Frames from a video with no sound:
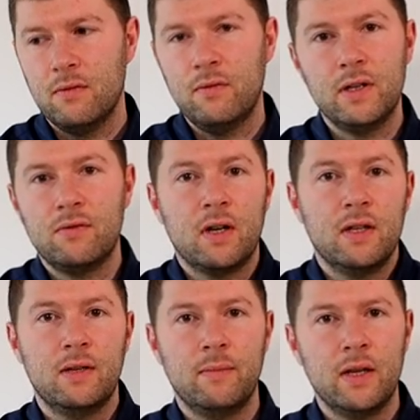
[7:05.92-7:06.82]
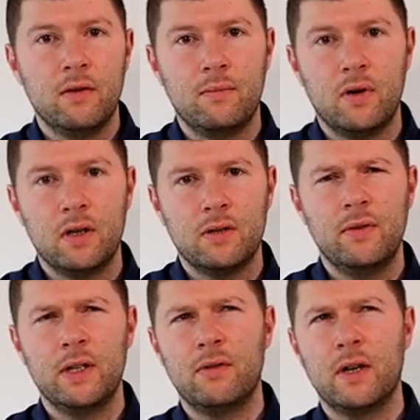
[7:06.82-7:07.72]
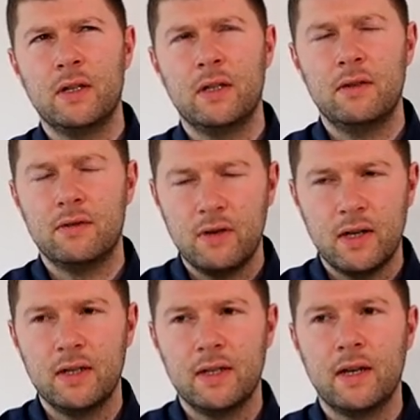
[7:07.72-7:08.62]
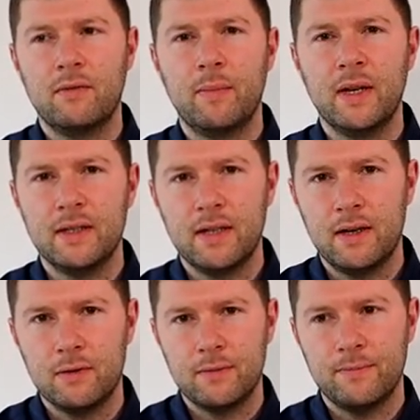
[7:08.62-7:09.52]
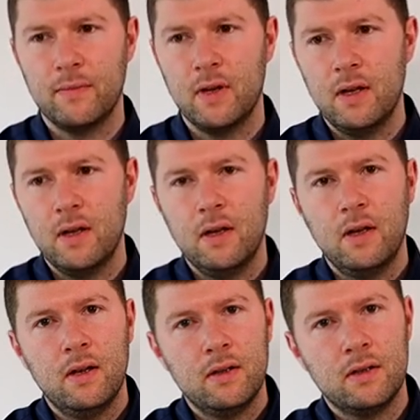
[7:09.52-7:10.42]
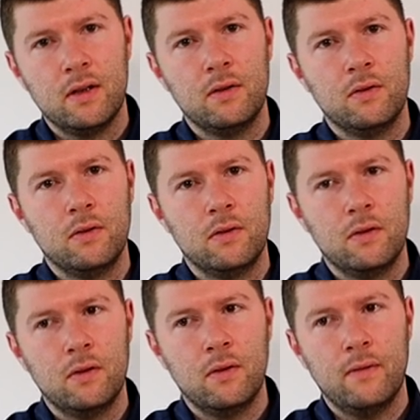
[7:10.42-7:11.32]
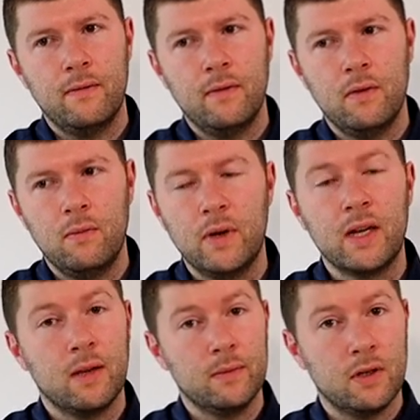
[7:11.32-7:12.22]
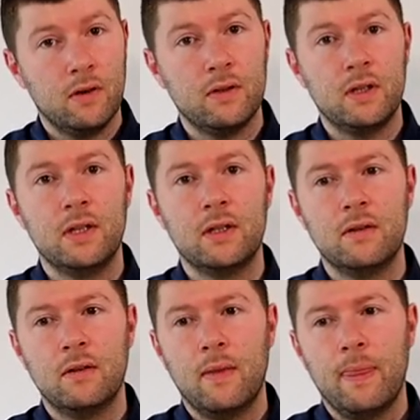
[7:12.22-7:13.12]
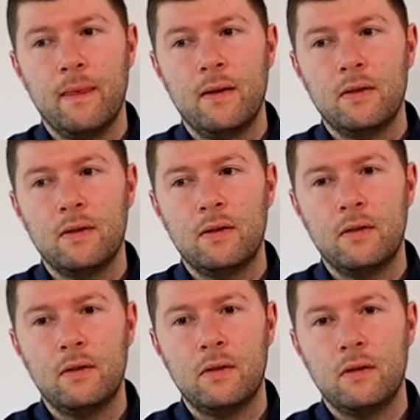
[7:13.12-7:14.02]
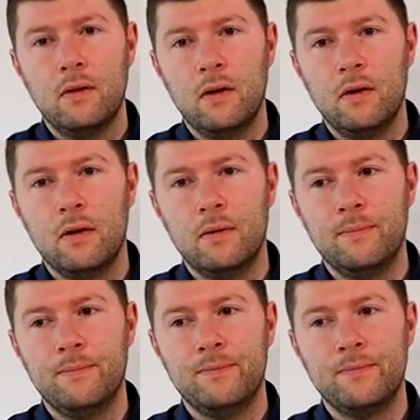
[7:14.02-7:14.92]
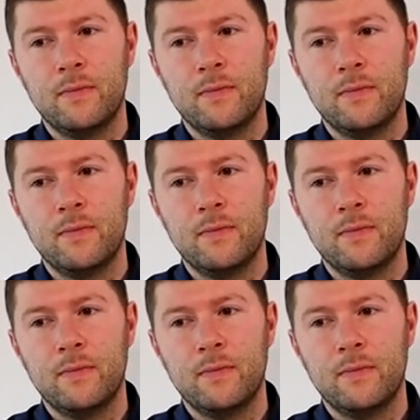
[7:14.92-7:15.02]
Really struggling to make good products, really struggling, struggling to get repeat sales. So when it comes to costings, um,